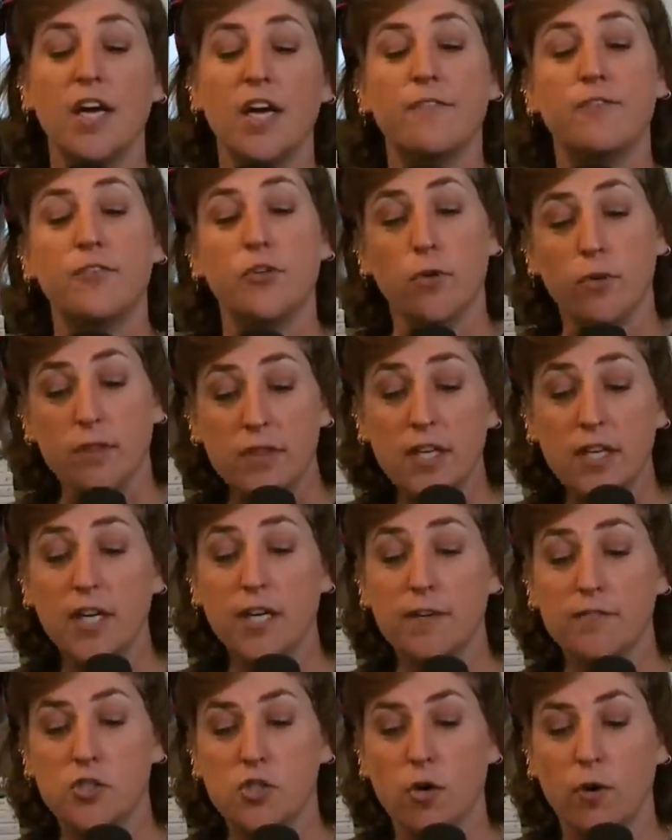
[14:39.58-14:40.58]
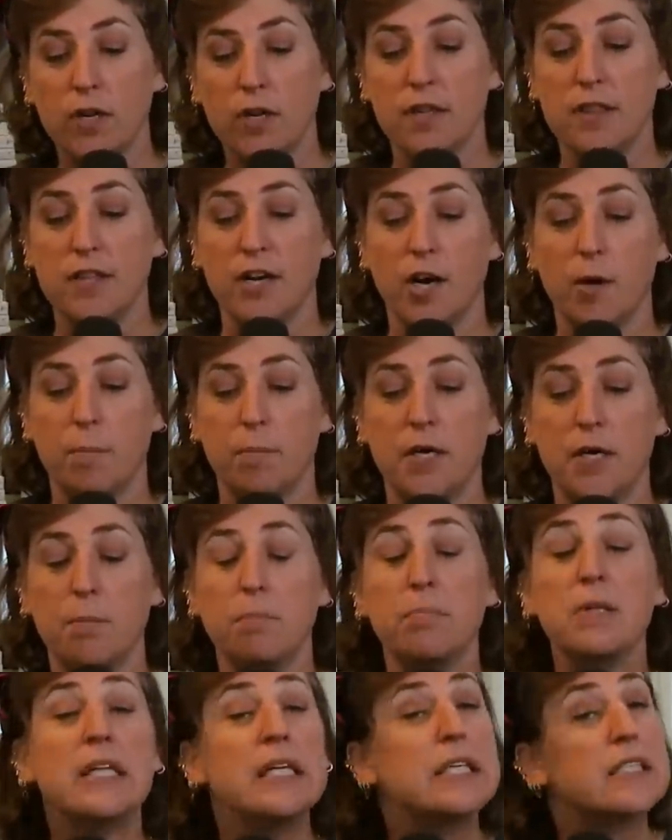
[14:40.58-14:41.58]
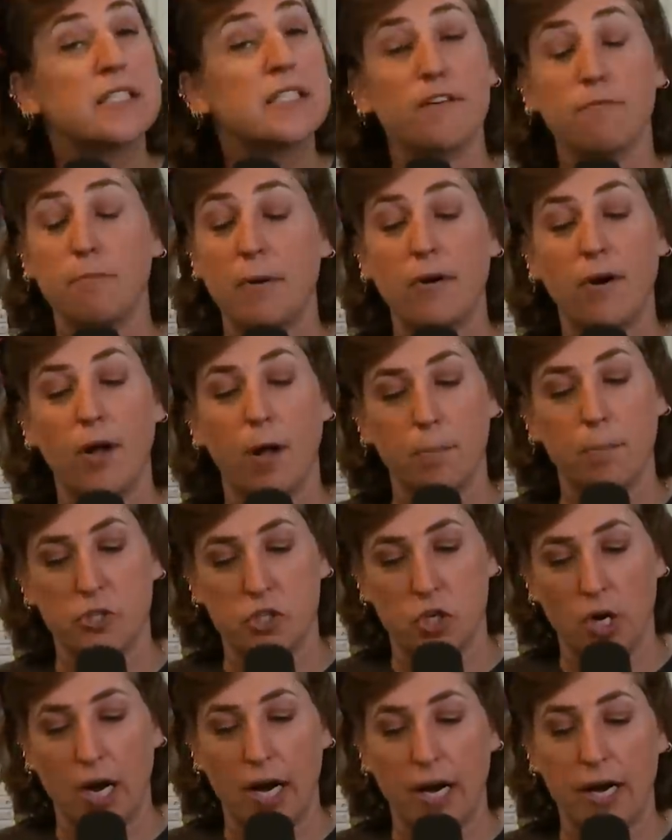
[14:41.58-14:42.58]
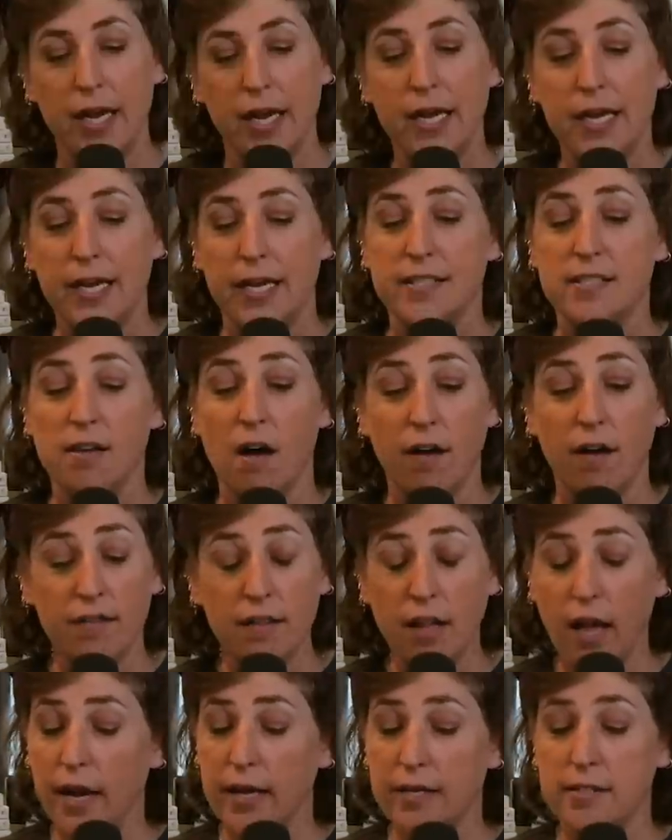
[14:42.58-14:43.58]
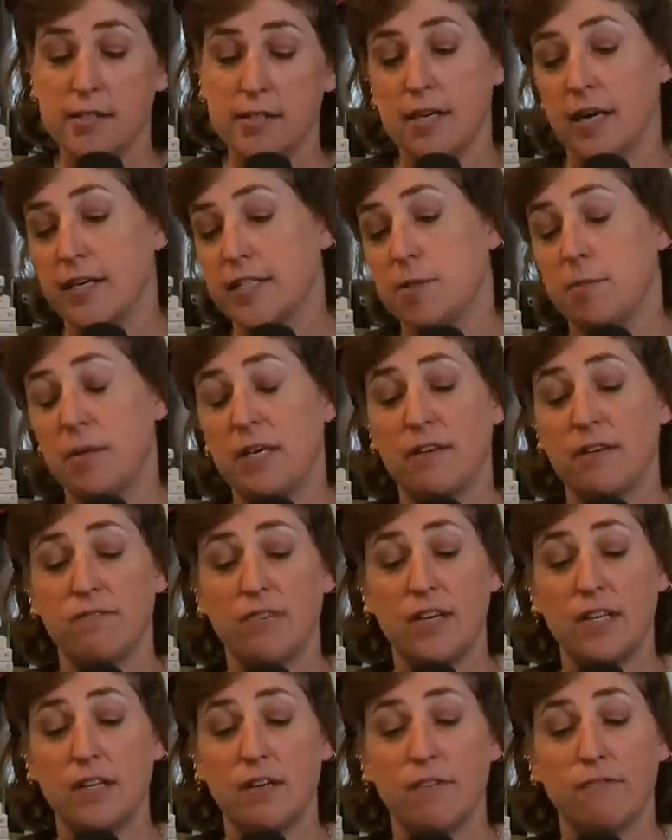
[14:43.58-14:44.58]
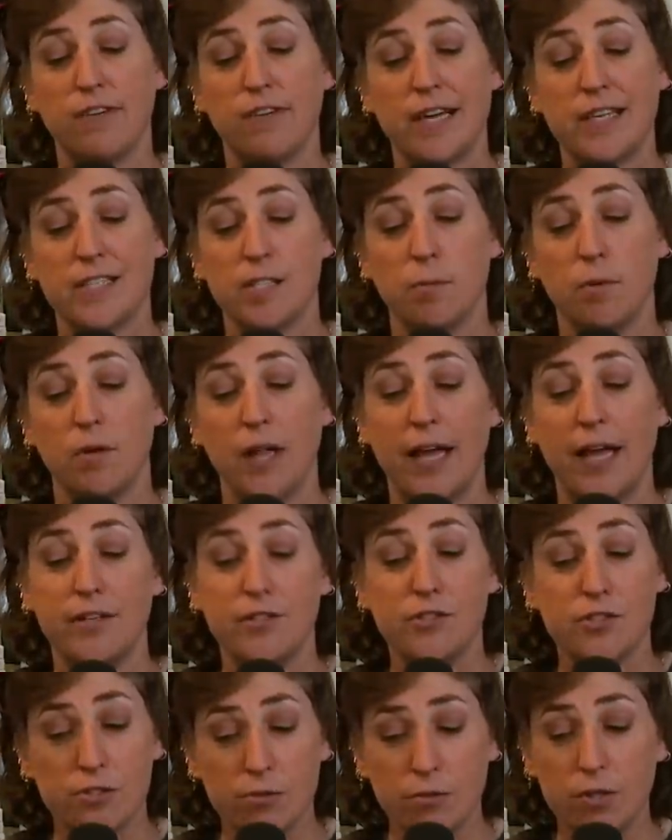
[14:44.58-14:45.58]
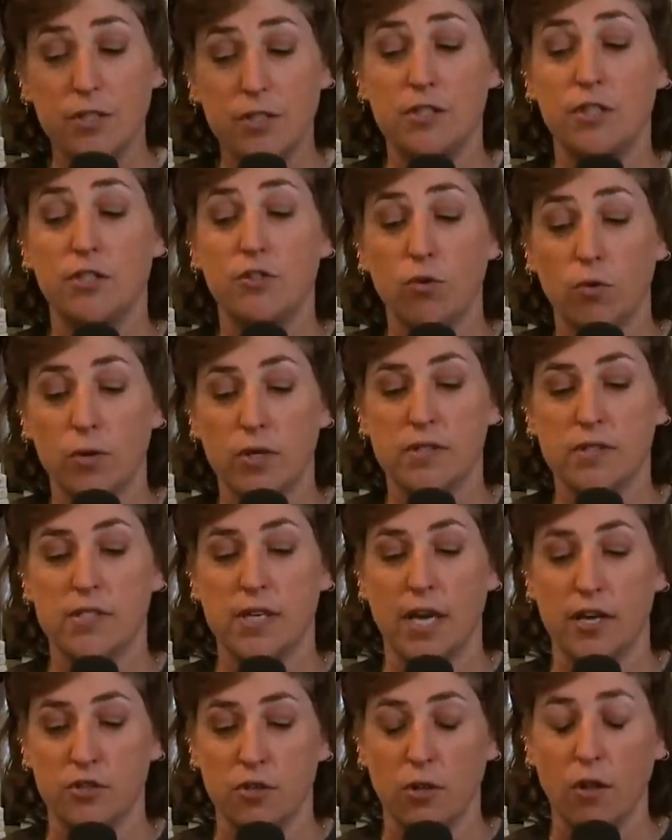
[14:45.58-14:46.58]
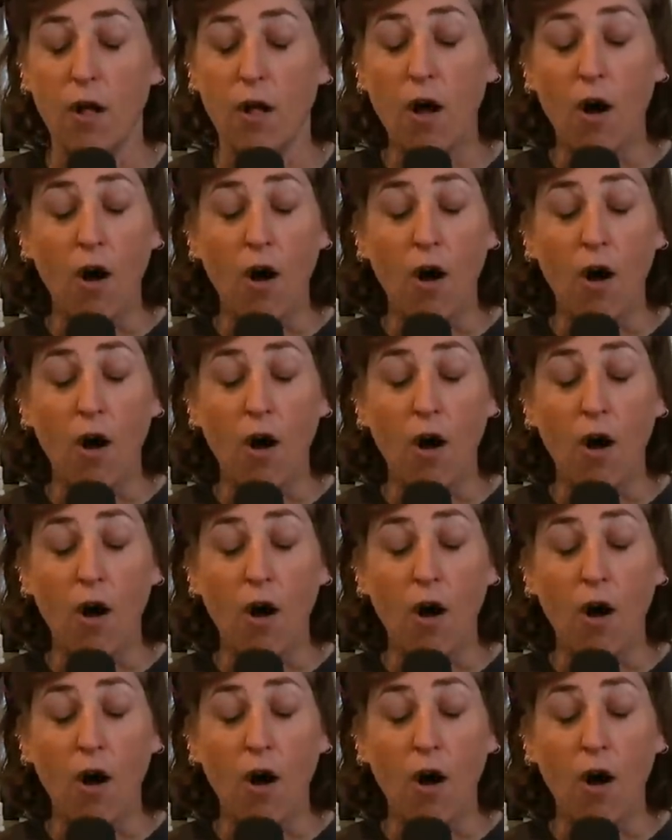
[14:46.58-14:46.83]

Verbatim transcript: If you're thinking of starting therapy, please give BetterHelp a try. It's online, designed to be convenient, flexible, and it's suited to your schedule.